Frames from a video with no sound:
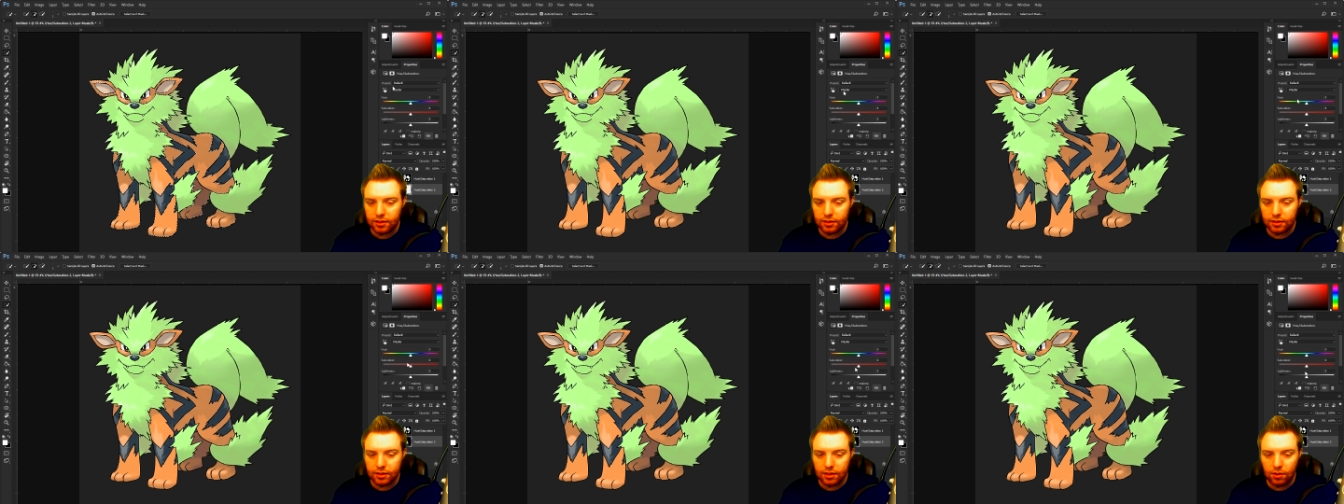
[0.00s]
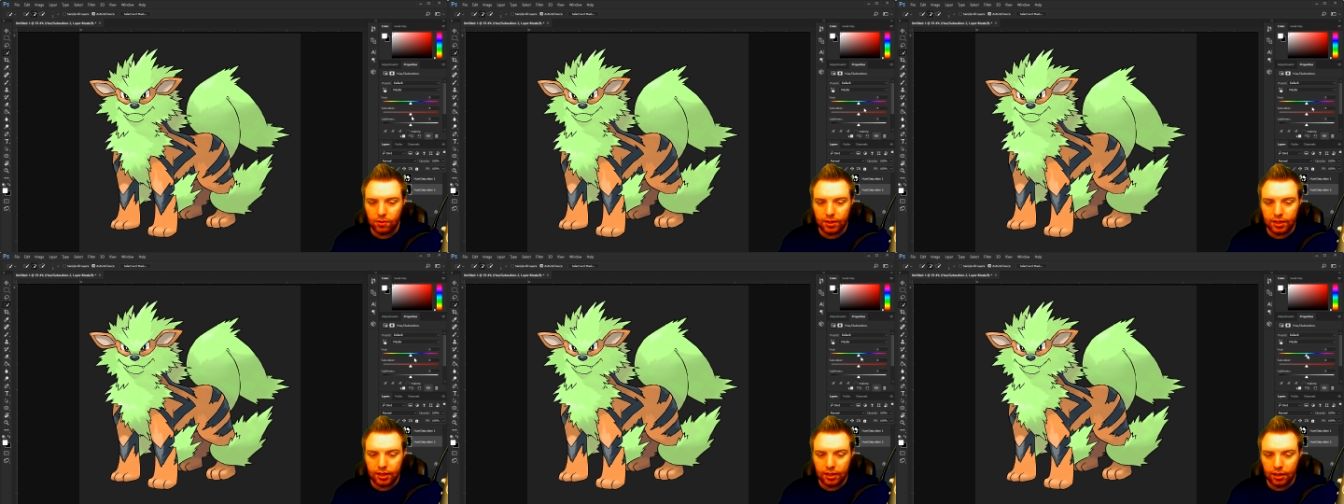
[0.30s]
Let's
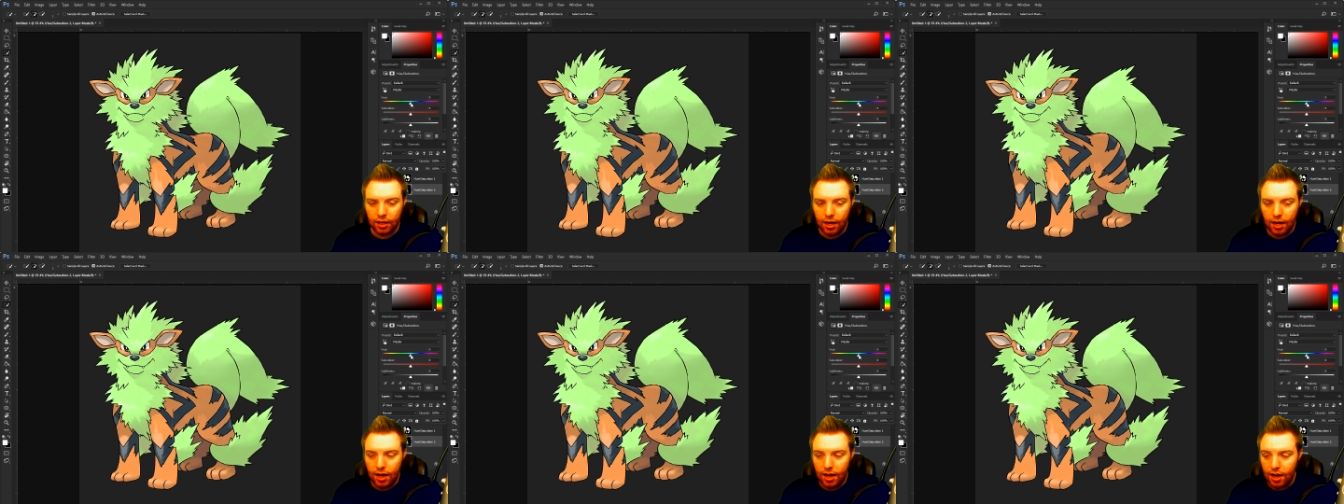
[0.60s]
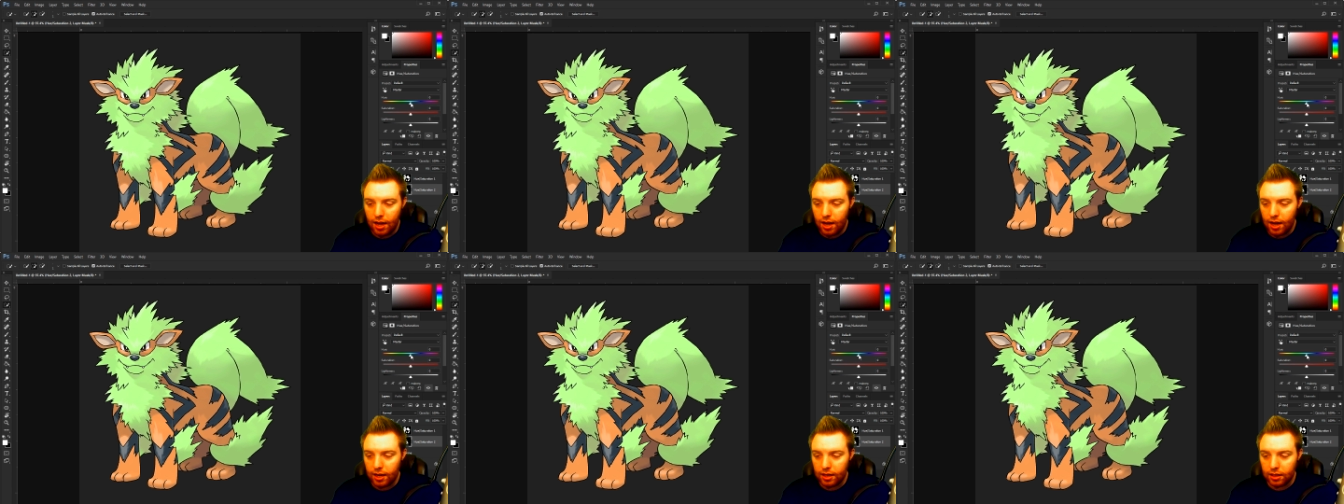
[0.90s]
go here,
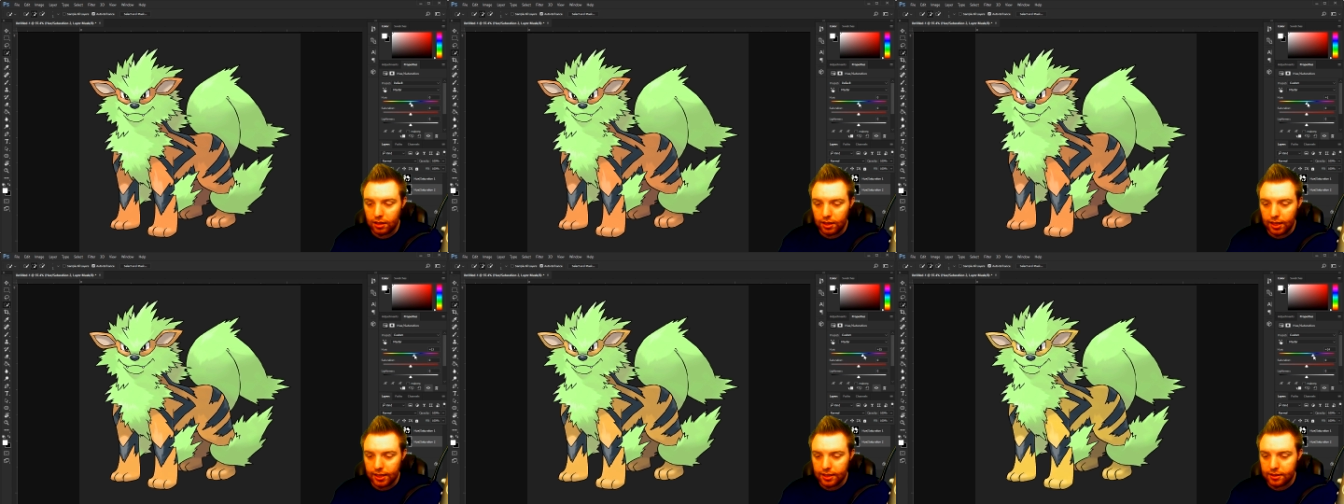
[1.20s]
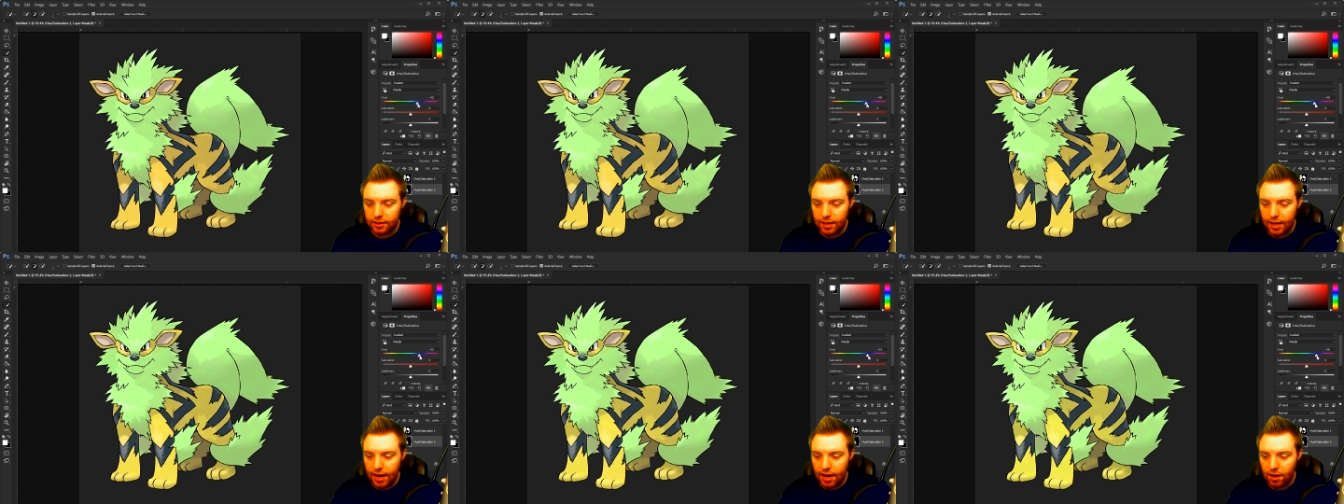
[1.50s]
and let's
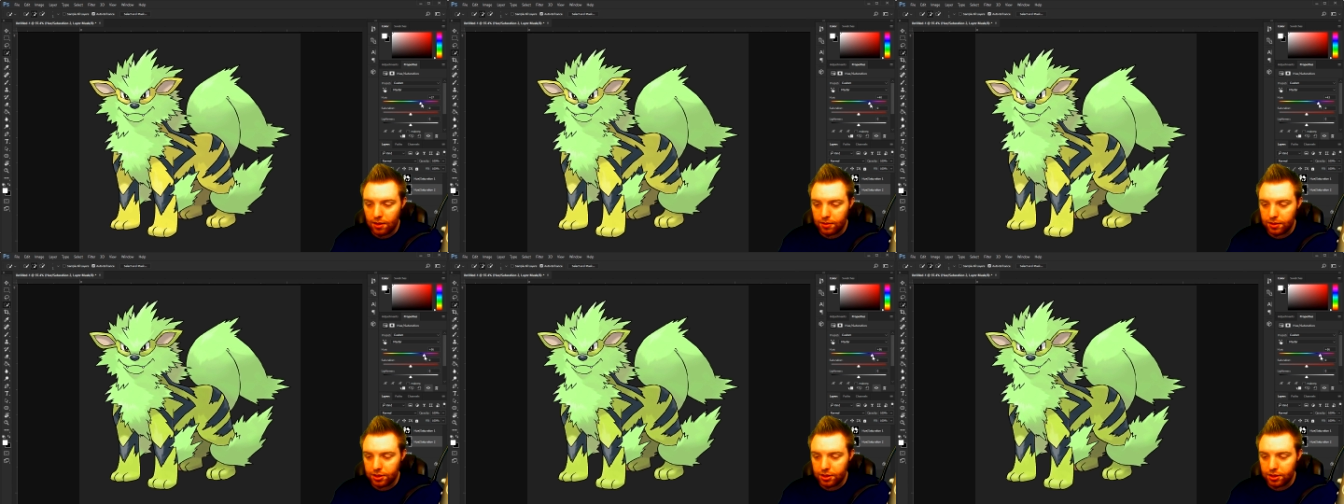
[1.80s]
now